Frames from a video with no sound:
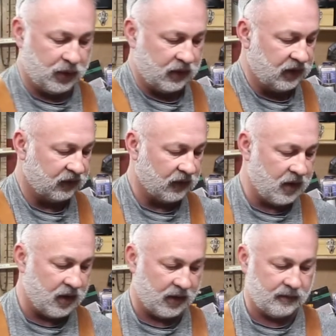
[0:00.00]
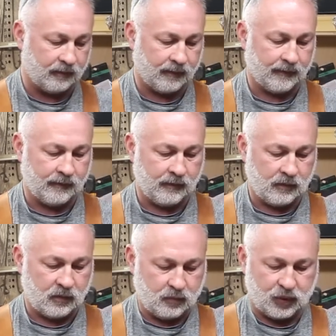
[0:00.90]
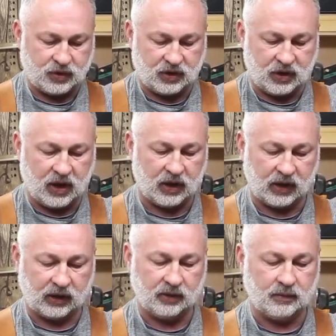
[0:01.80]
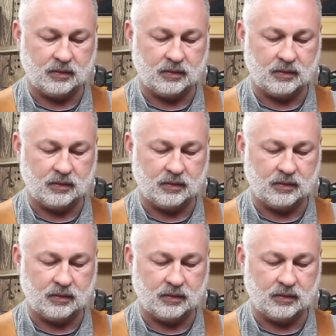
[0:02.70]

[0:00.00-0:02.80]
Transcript: put this on, put your gun in it,